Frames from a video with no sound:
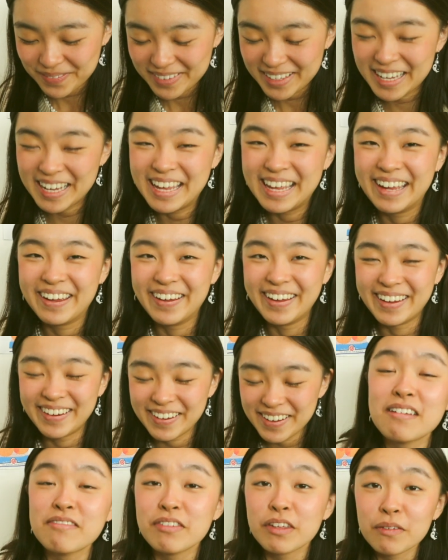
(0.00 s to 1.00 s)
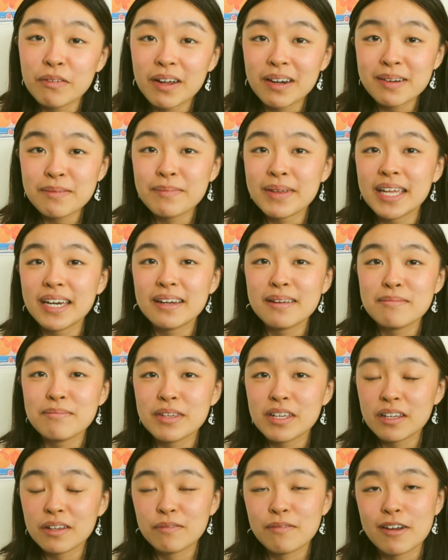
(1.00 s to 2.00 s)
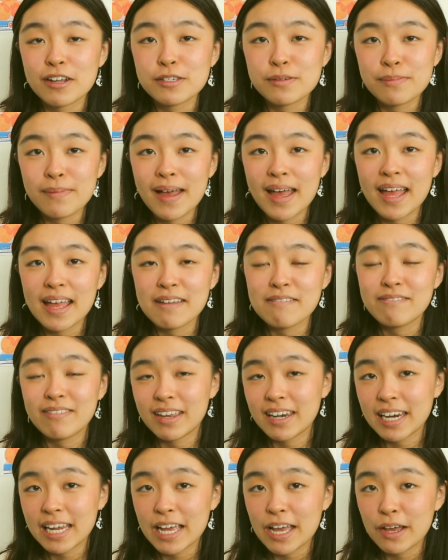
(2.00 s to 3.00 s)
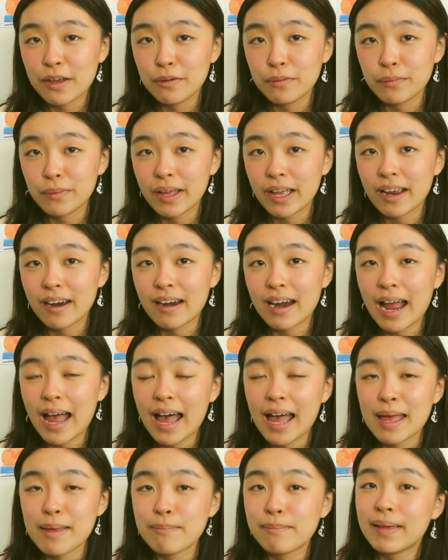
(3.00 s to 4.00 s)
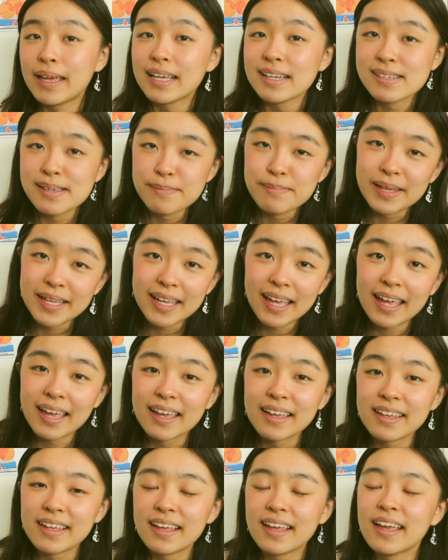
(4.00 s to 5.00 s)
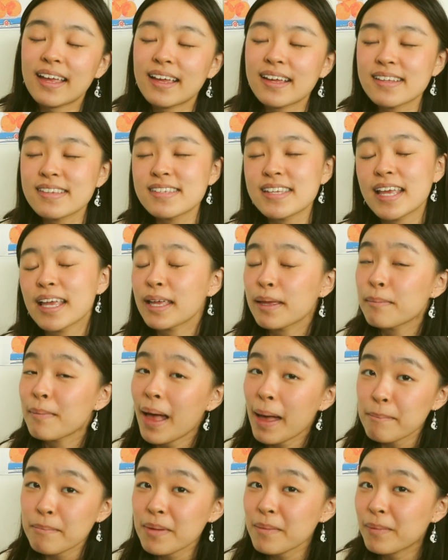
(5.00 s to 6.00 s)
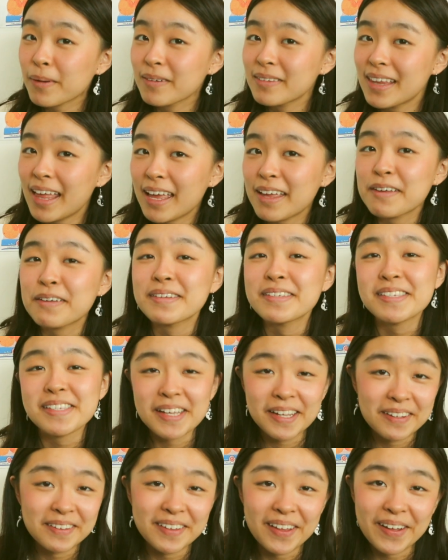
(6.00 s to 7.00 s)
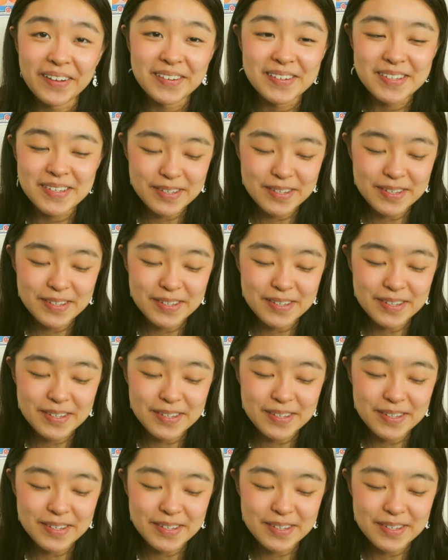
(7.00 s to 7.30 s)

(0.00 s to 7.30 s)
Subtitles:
If you want to meet him, you can watch my video where I baked him a cake and sang him happy birthday. You can sing along